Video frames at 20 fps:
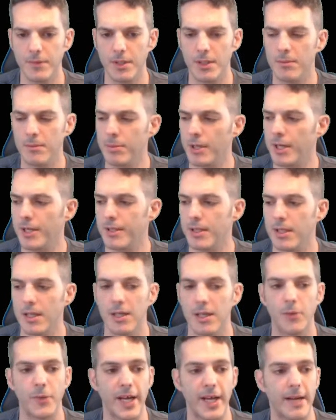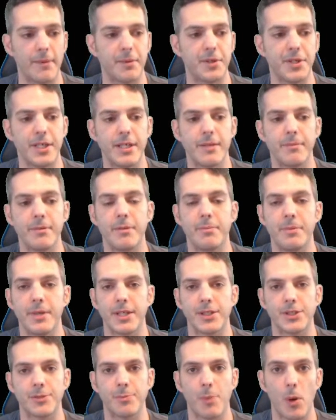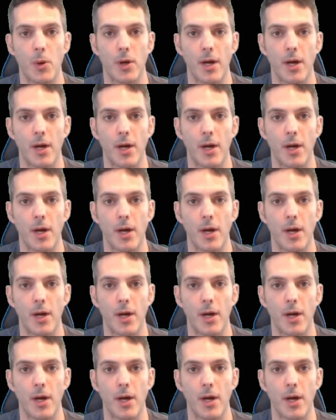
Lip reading: But we have a DMVPN spoke